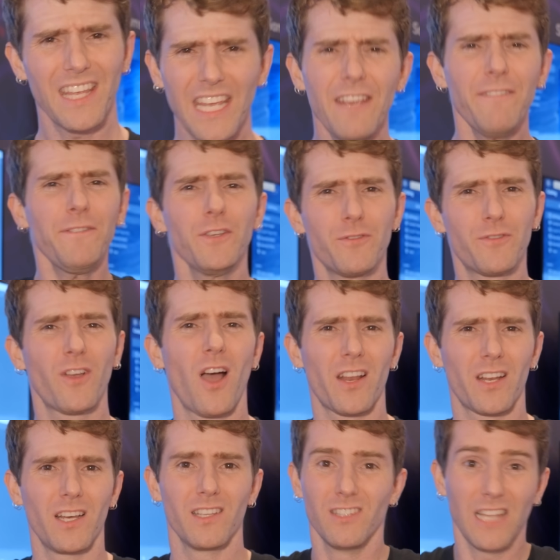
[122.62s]
If you've
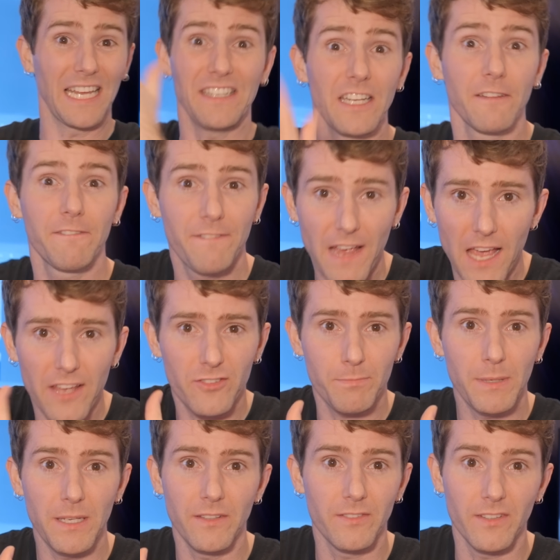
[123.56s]
got a lightning fast
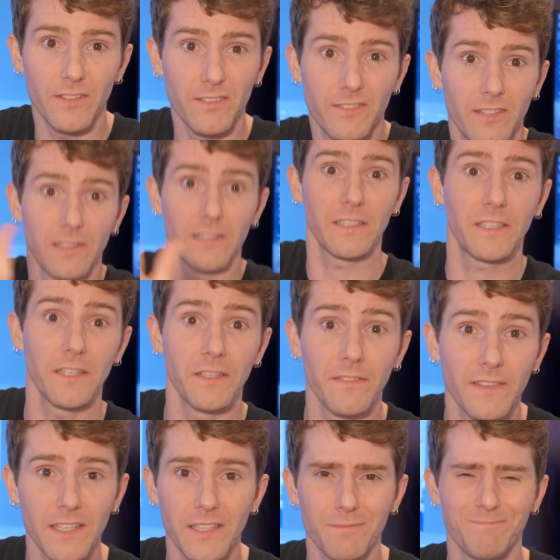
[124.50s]
piece of
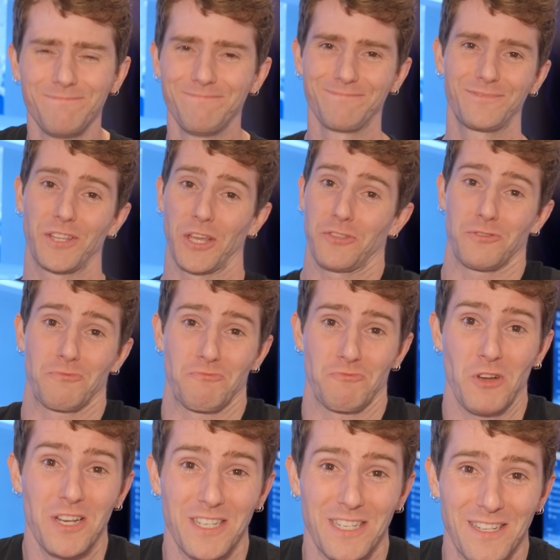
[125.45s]
silicon that doesn't
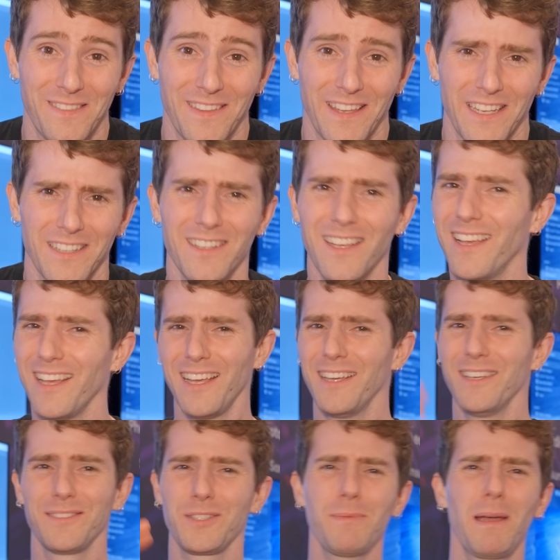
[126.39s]
run anything,
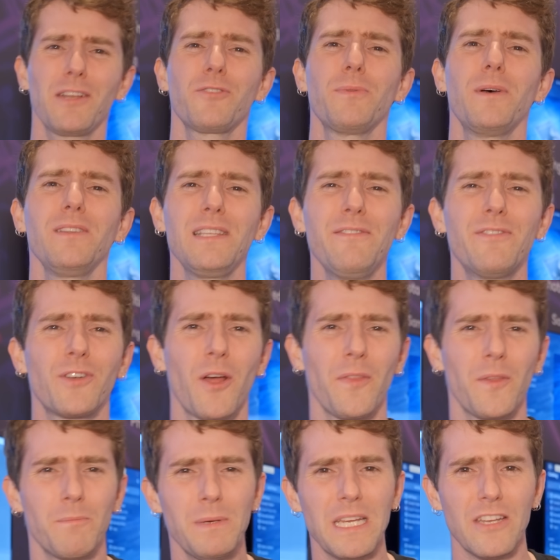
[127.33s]
you might as well leave it
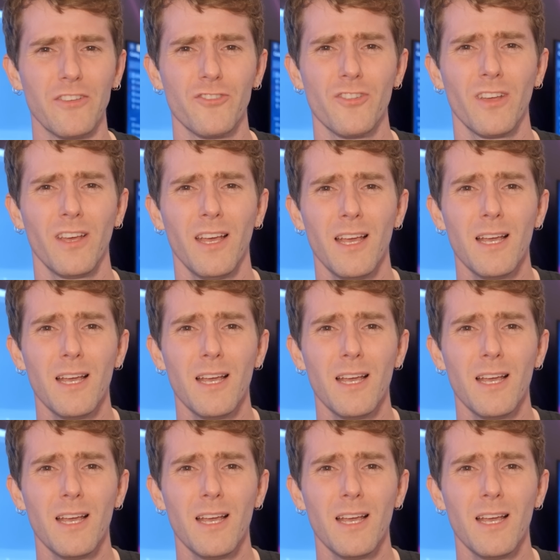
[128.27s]
on the beach.